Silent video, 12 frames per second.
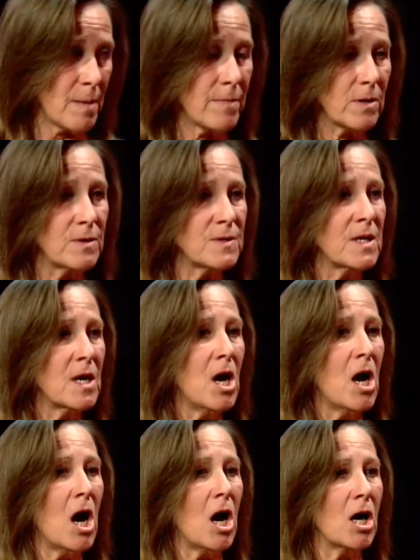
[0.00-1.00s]
members
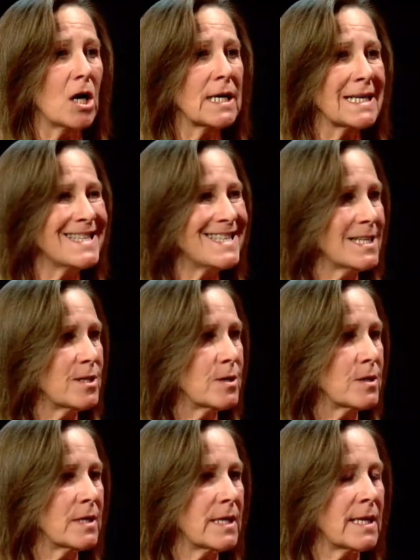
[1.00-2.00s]
are
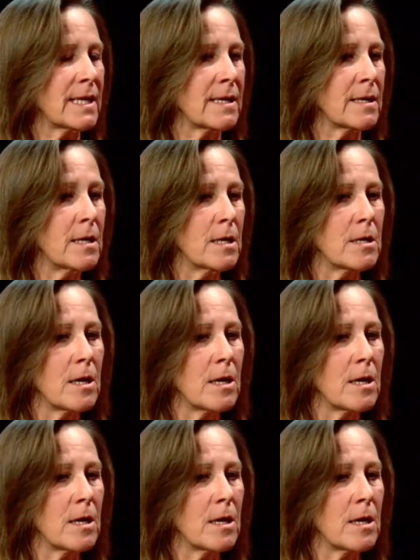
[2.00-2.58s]
considered in